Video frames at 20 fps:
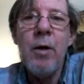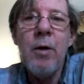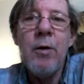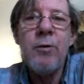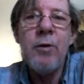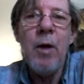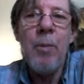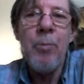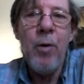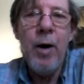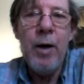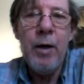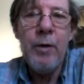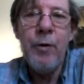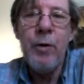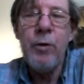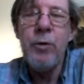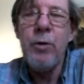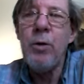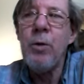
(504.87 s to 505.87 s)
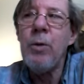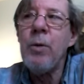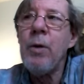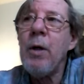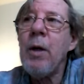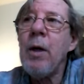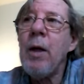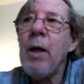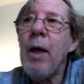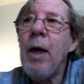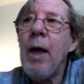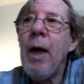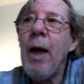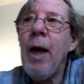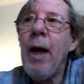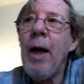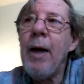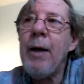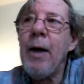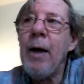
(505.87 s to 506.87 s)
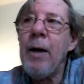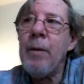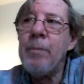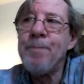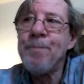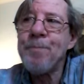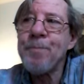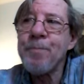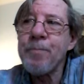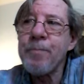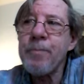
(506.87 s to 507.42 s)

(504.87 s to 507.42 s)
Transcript: separating the two. And um,